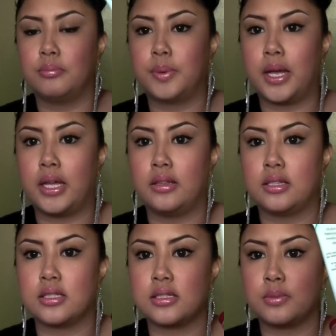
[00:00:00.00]
But
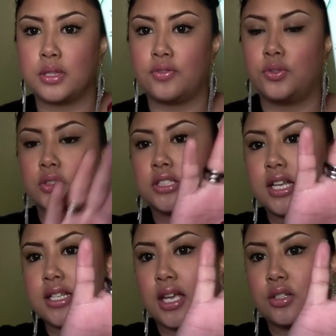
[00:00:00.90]
this is what the full
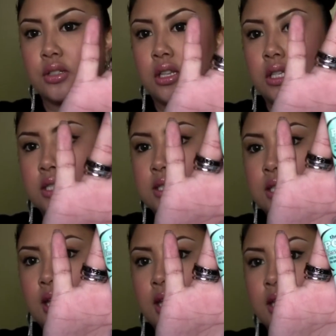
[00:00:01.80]
size actually looks
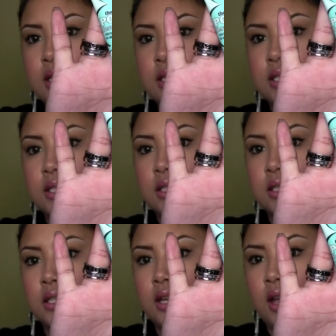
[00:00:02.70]
like.
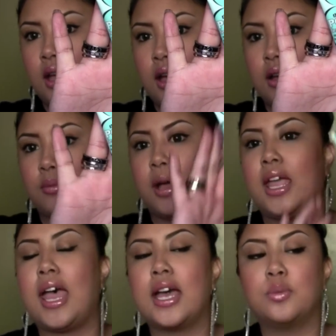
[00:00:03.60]

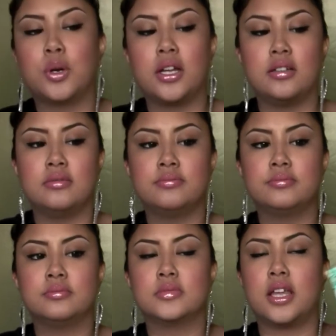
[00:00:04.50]
I had one
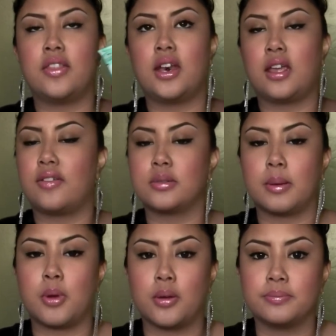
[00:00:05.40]
and then I gave it to
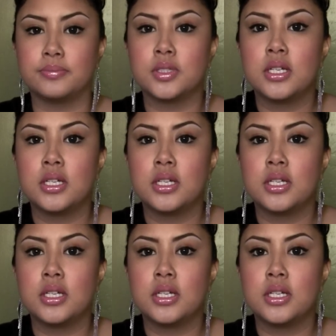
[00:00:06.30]
my mom.